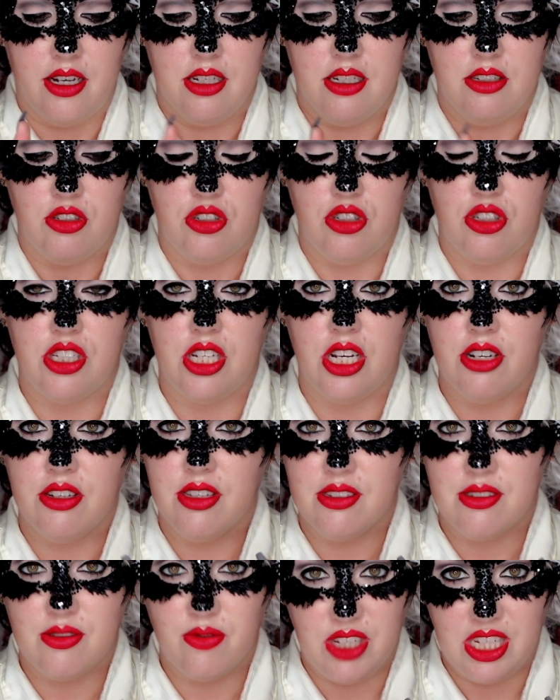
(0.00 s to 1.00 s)
Share
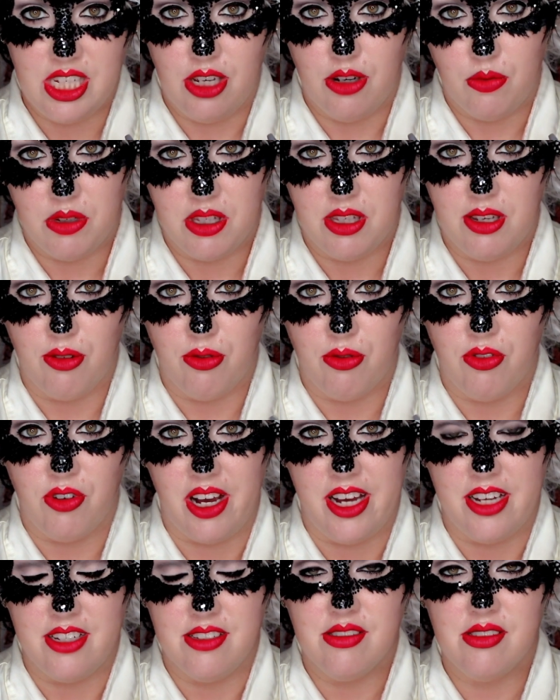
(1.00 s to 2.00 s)
this video with your
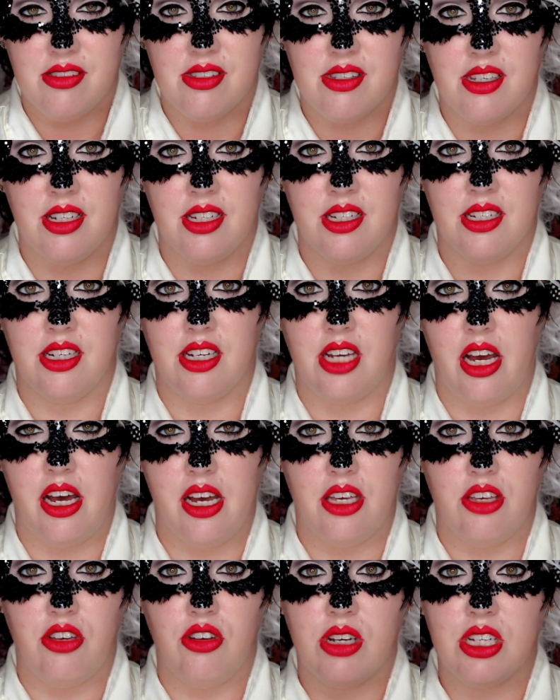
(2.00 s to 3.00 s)
friends.
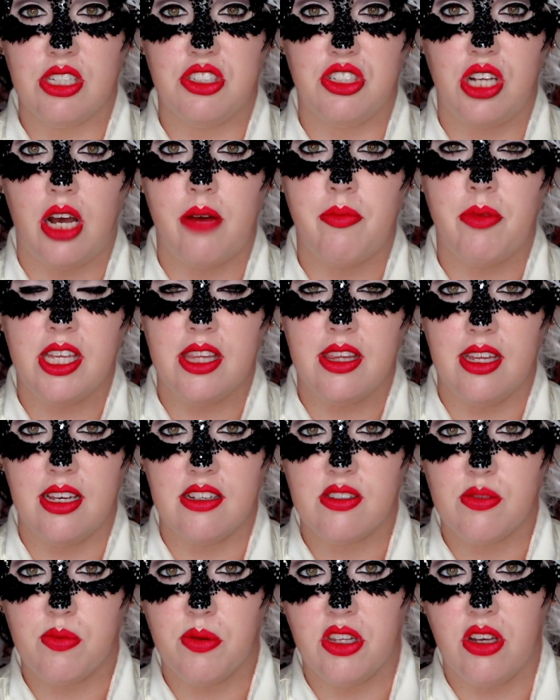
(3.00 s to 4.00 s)
You can shop my
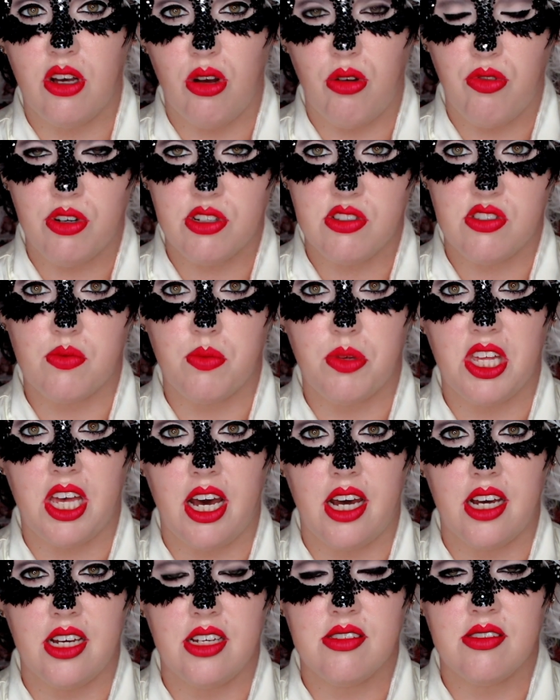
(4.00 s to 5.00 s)
links below for
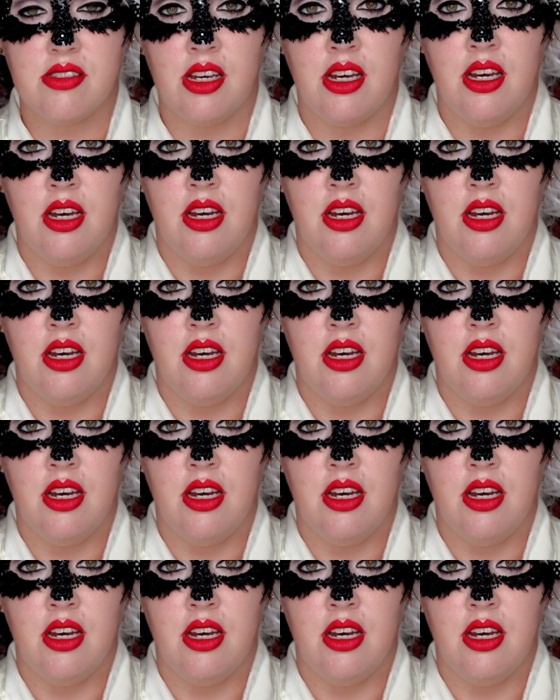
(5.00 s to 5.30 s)
supplies.